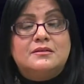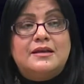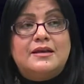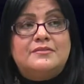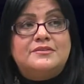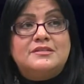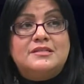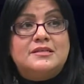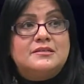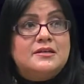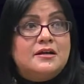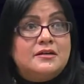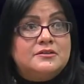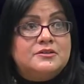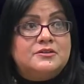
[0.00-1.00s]
They have to see a
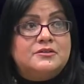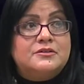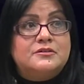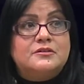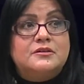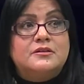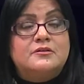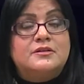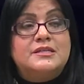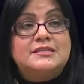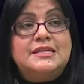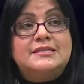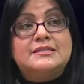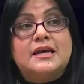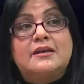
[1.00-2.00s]
doctor, and it
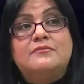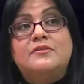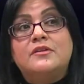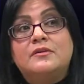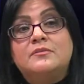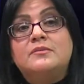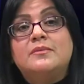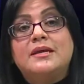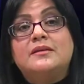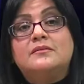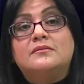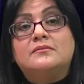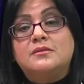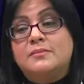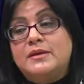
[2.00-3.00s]
takes time for them
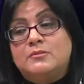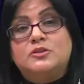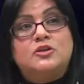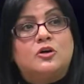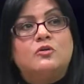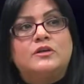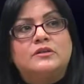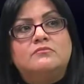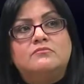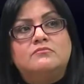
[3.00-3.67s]
to be able to go and